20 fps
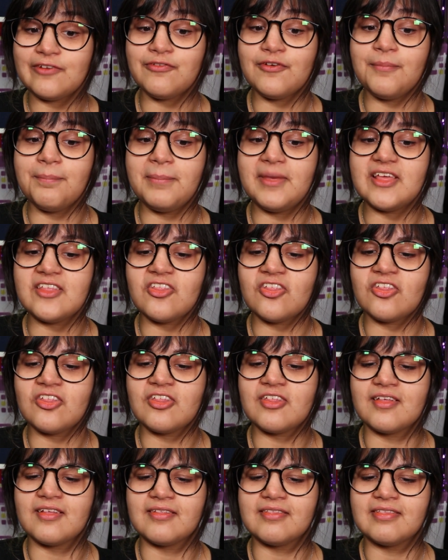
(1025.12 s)
different
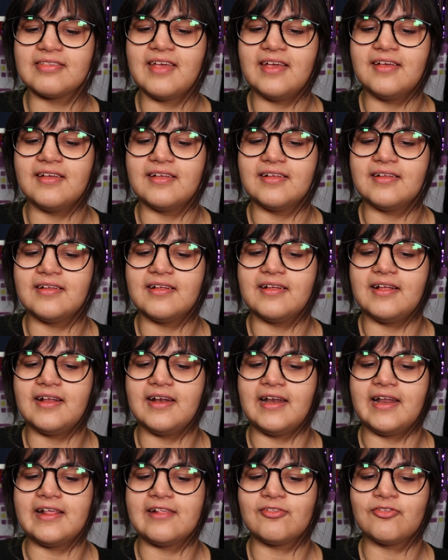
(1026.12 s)
pitch.
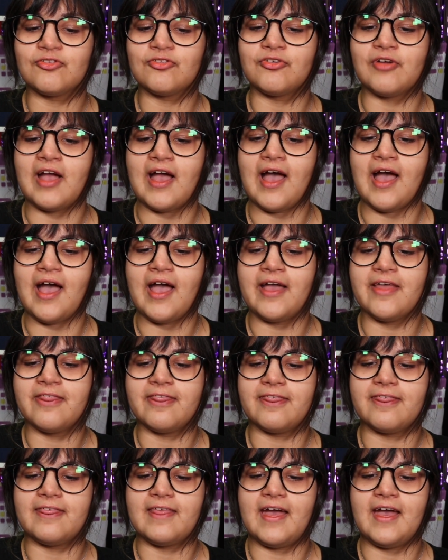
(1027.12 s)
Let's try
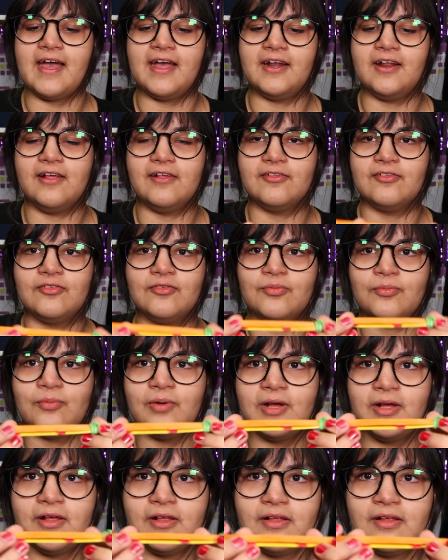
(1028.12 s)
that as
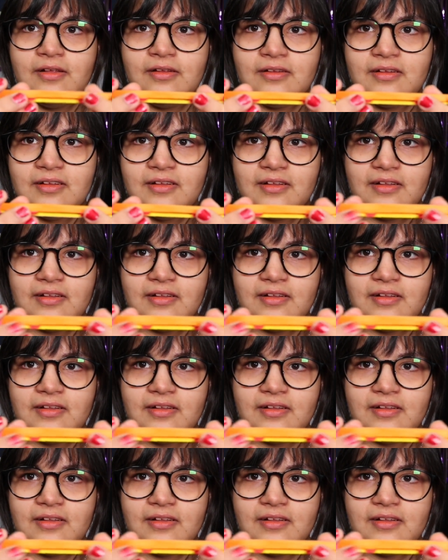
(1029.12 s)
well.